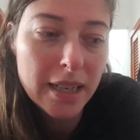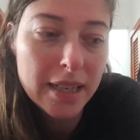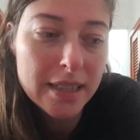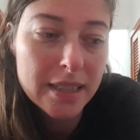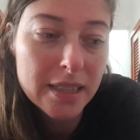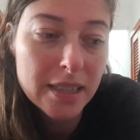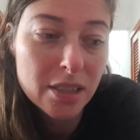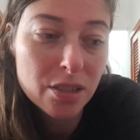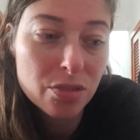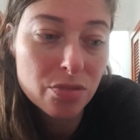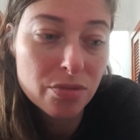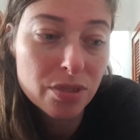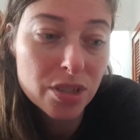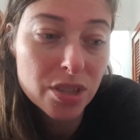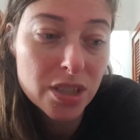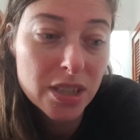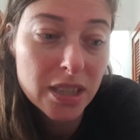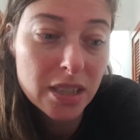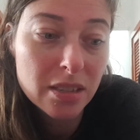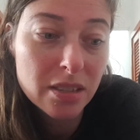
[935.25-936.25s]
ideas for
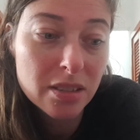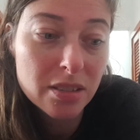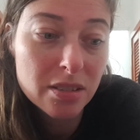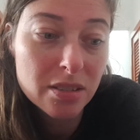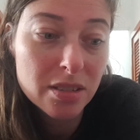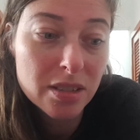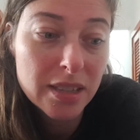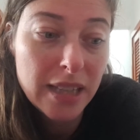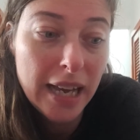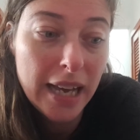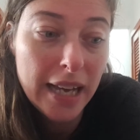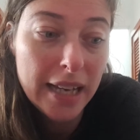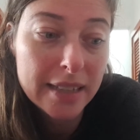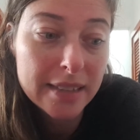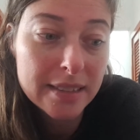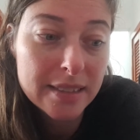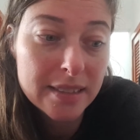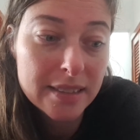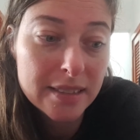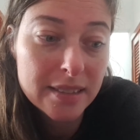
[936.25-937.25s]
stickers
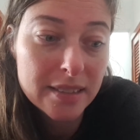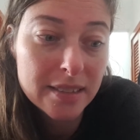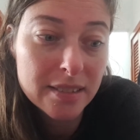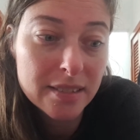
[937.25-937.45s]
that